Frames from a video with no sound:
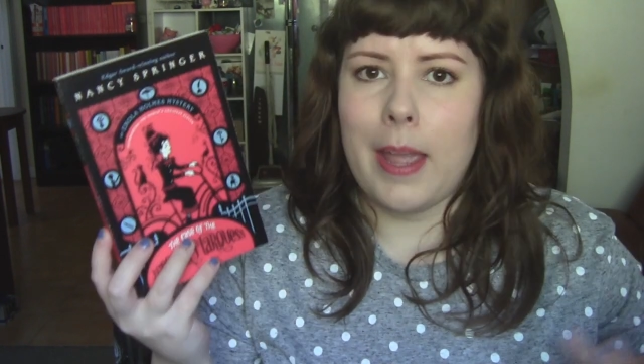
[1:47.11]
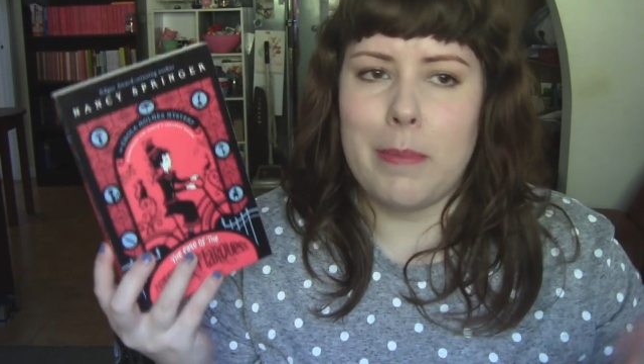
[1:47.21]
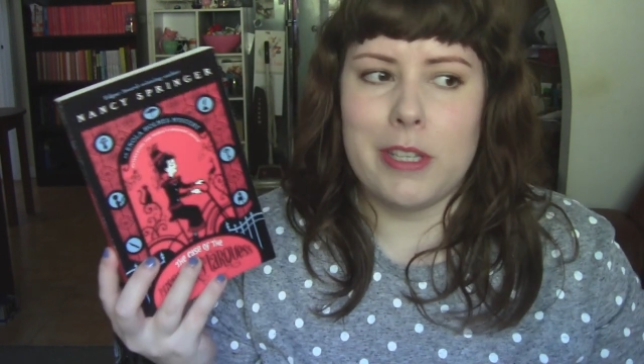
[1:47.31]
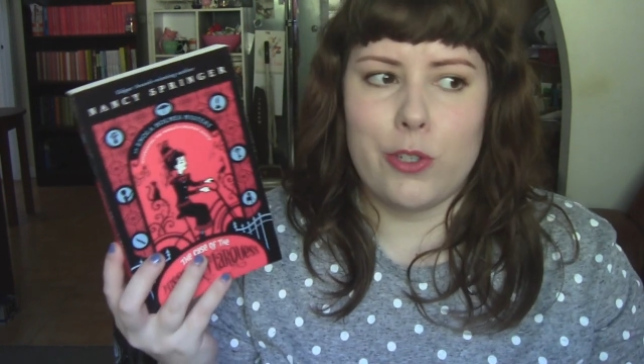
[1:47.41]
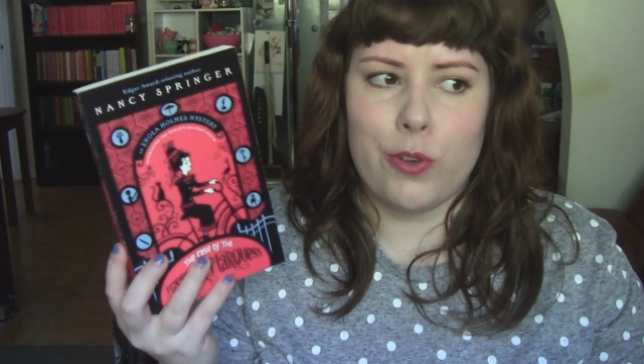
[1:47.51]
a
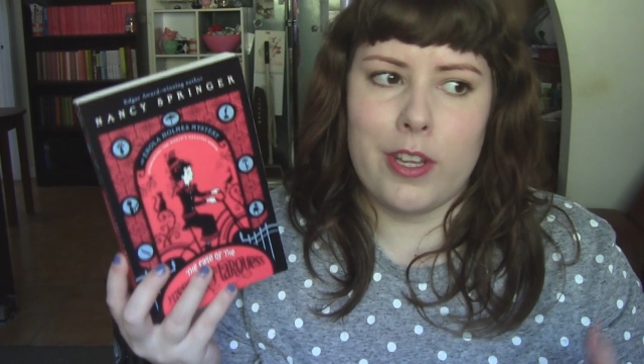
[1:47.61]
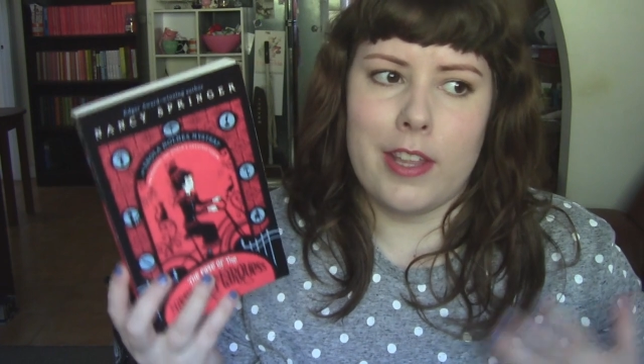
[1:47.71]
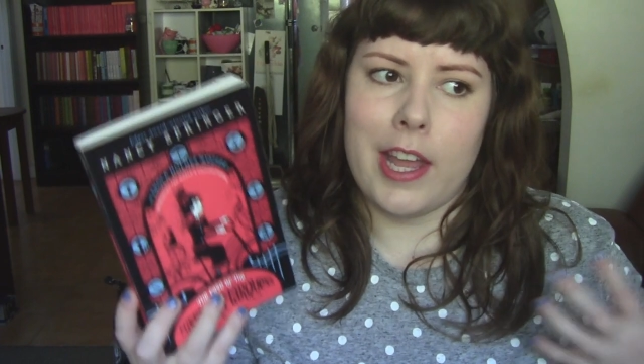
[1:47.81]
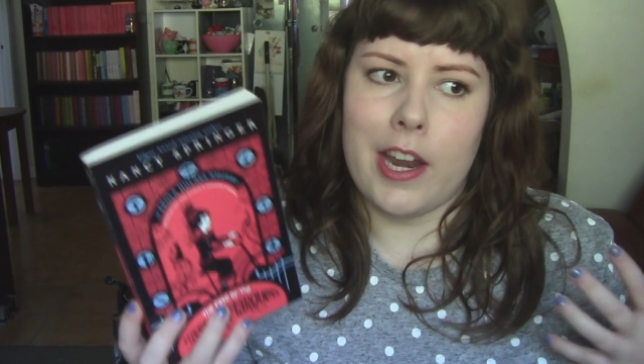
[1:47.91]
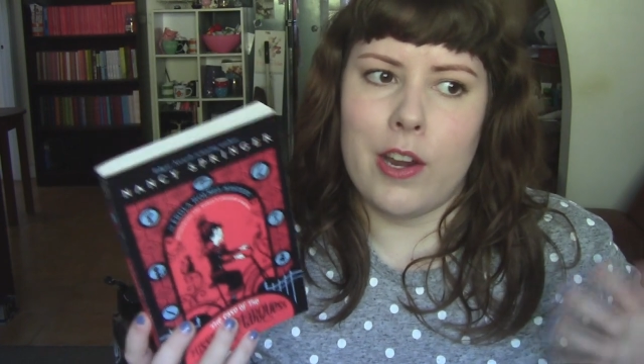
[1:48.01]
mystery
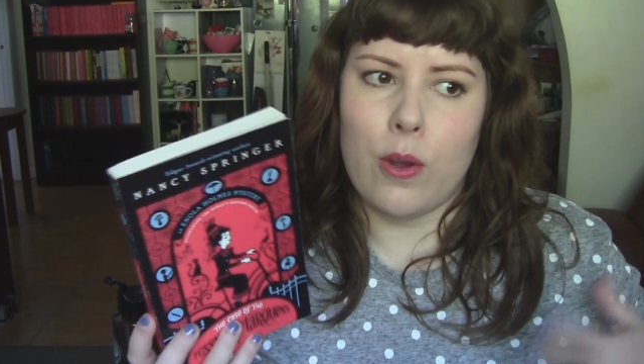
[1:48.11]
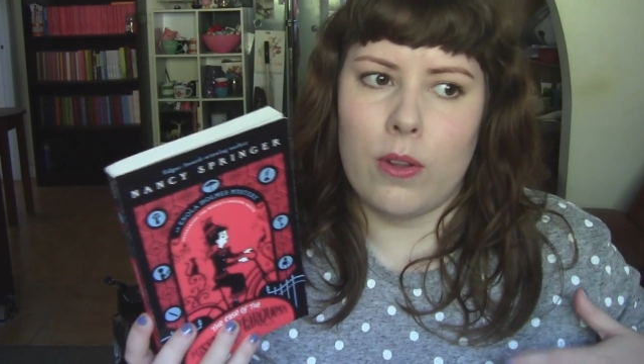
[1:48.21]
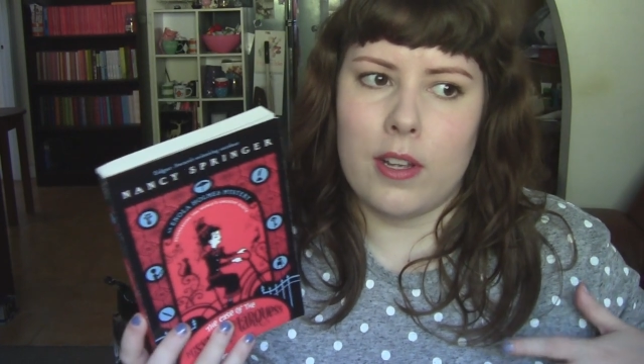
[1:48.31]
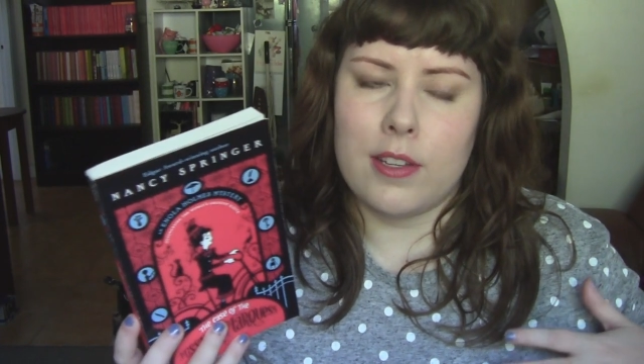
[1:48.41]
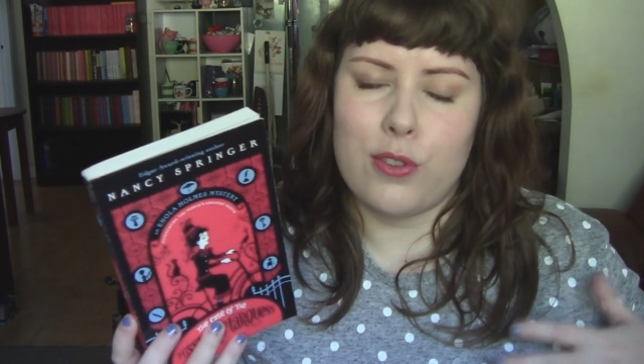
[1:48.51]
that
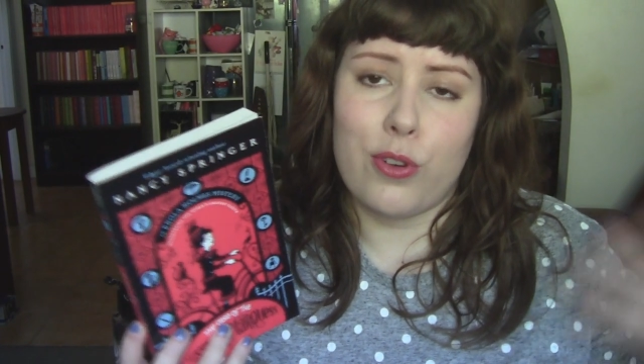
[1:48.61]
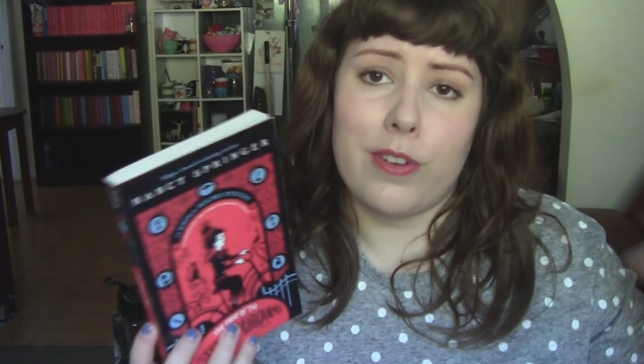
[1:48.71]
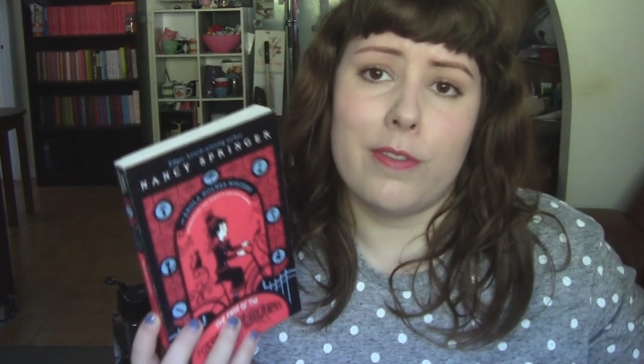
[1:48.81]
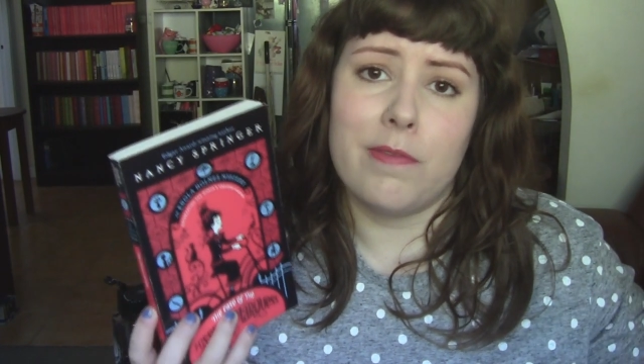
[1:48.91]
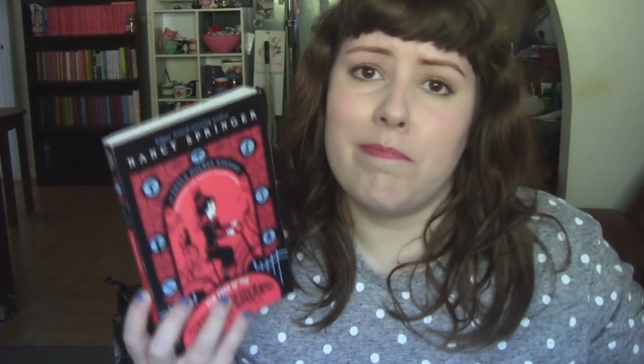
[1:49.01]
Enola
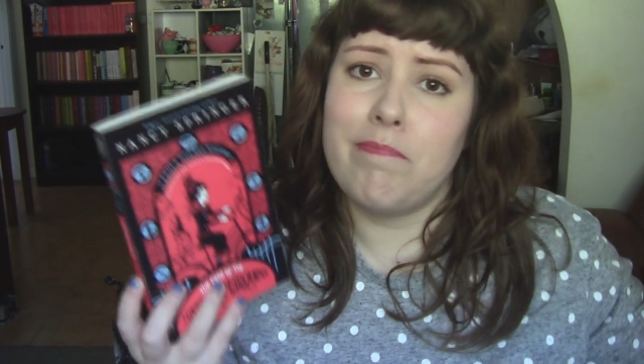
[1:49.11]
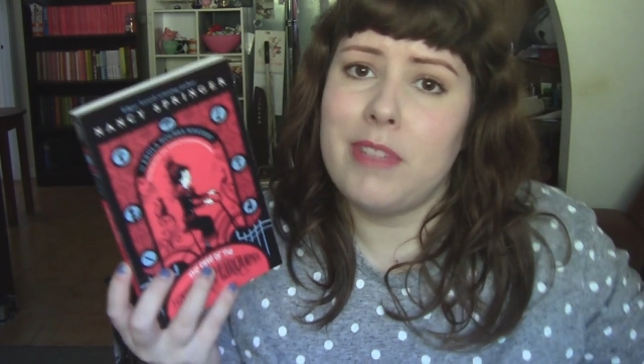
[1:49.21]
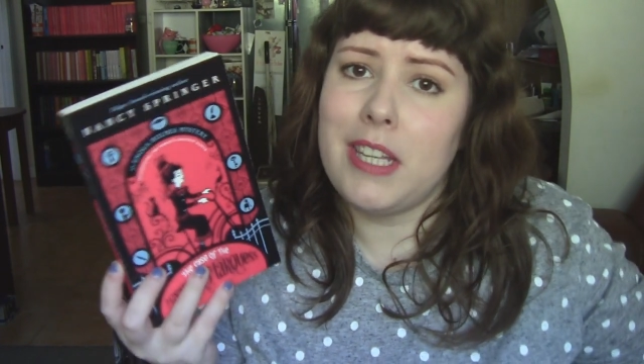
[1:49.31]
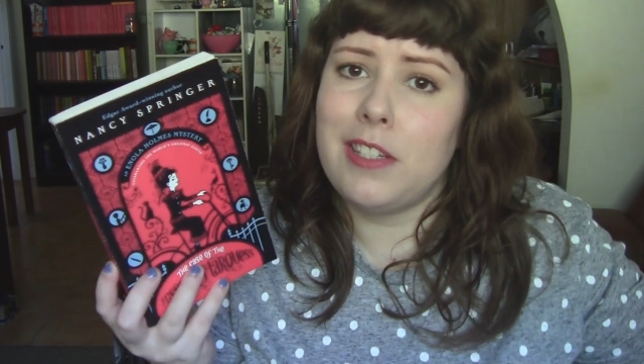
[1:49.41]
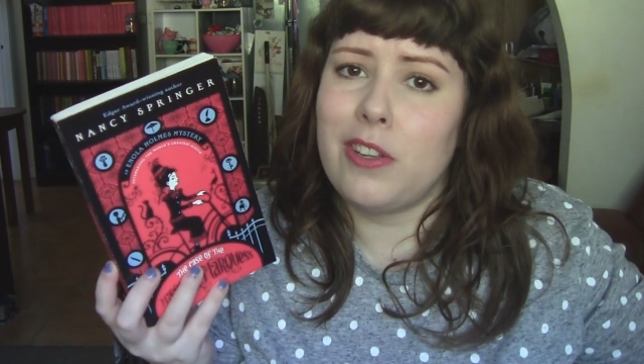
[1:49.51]
sort of
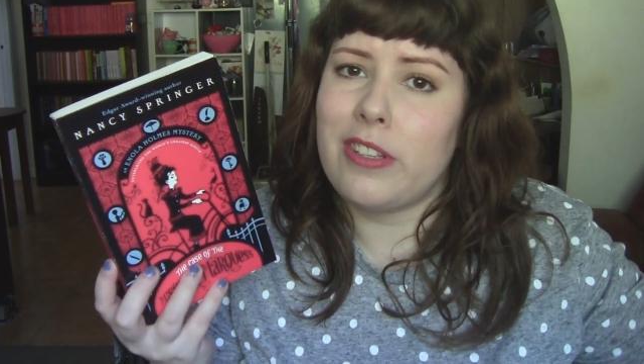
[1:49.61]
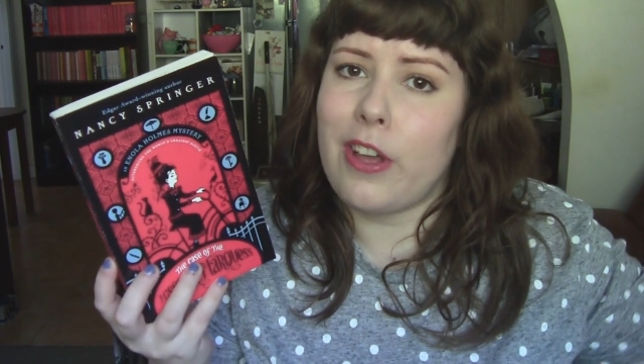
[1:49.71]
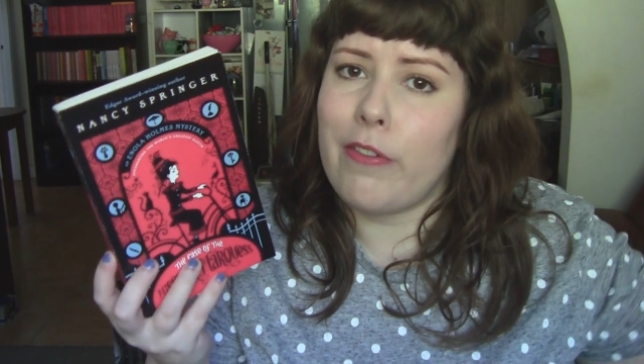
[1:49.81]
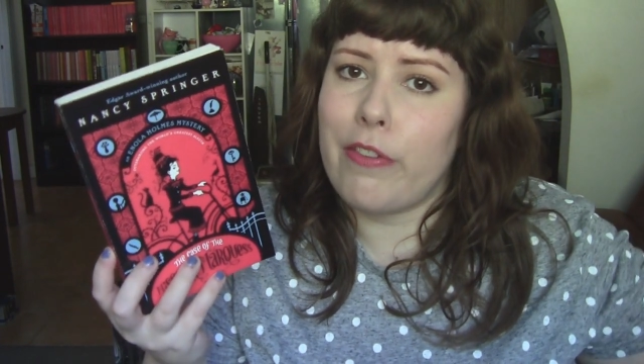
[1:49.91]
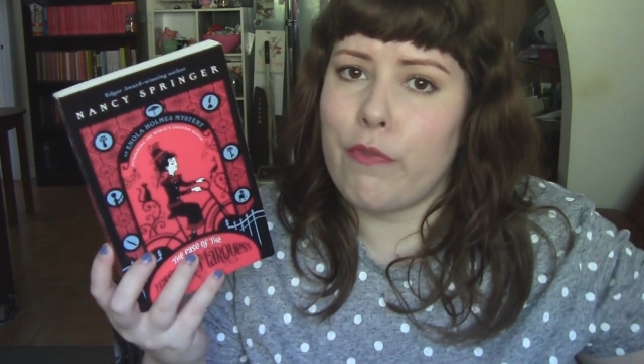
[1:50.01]
sees
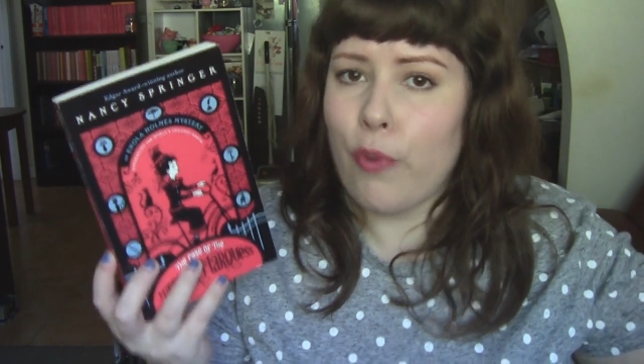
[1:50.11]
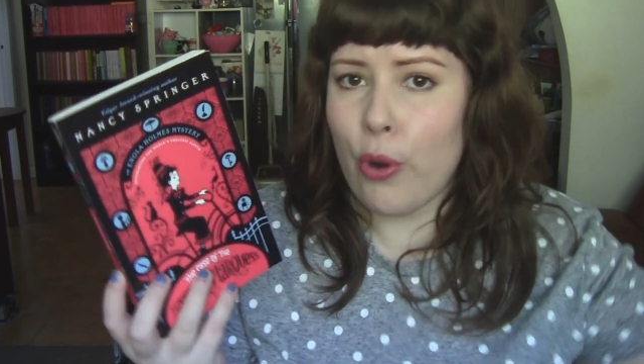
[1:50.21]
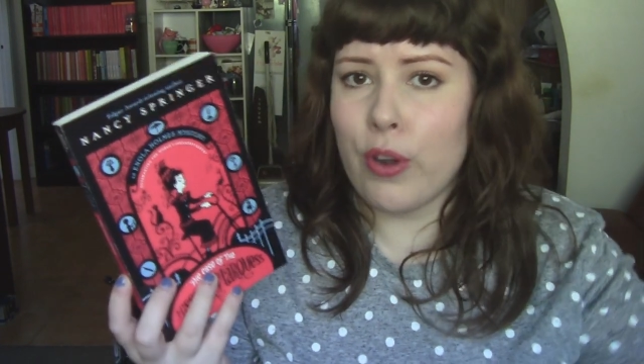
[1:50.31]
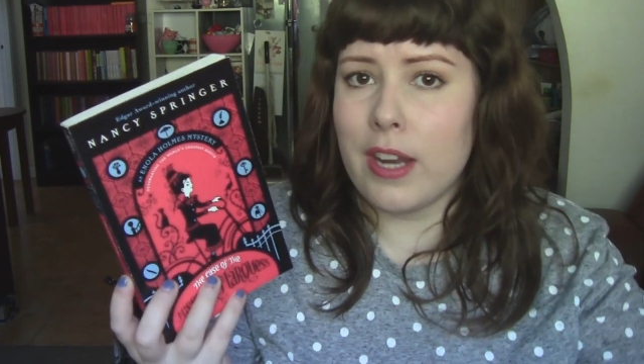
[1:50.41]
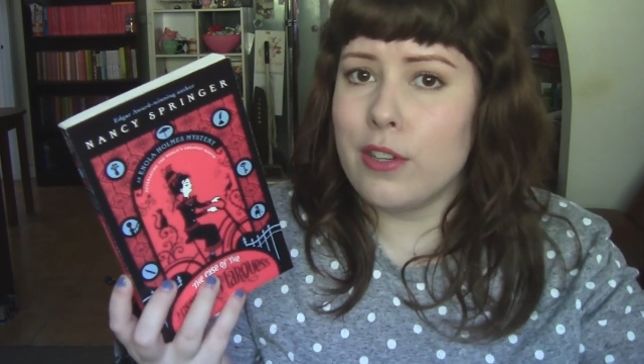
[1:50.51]
herself
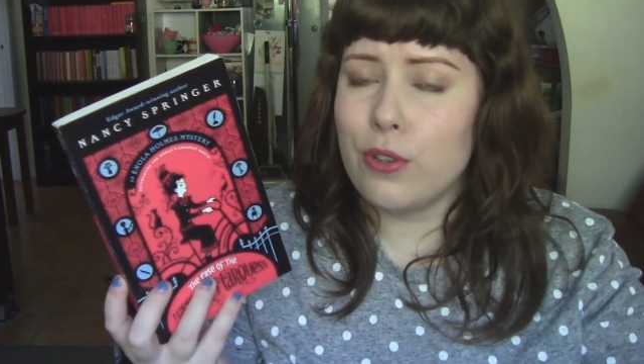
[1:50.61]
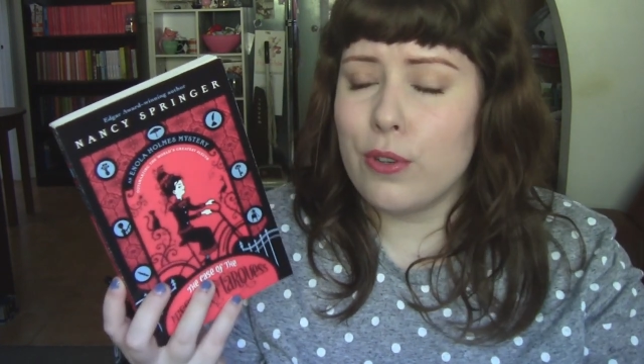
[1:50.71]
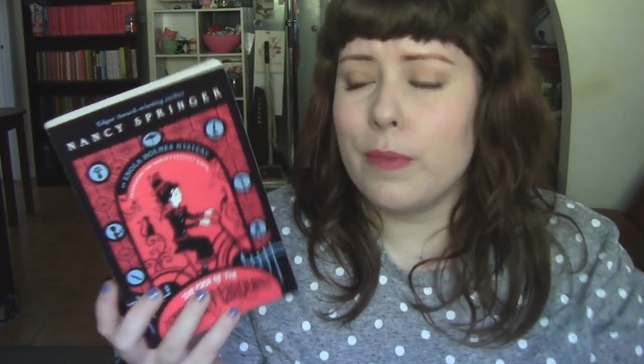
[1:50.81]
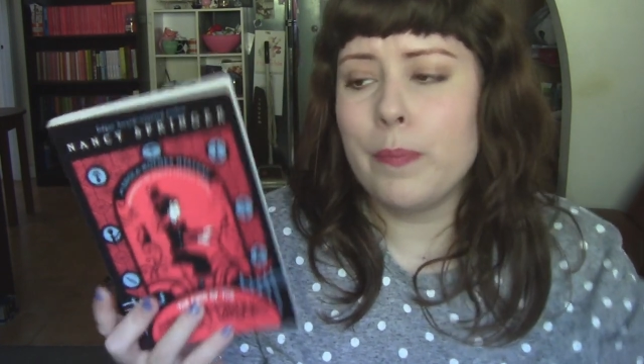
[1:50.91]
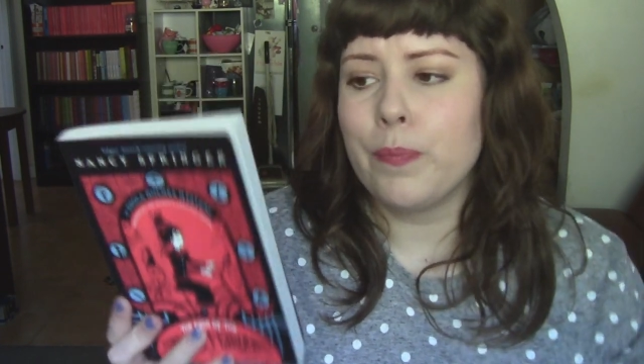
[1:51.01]
thrown
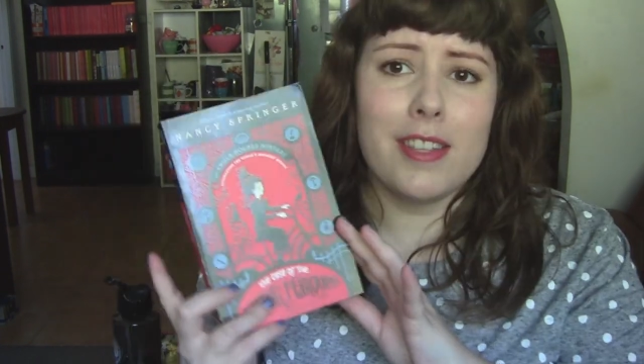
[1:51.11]
into.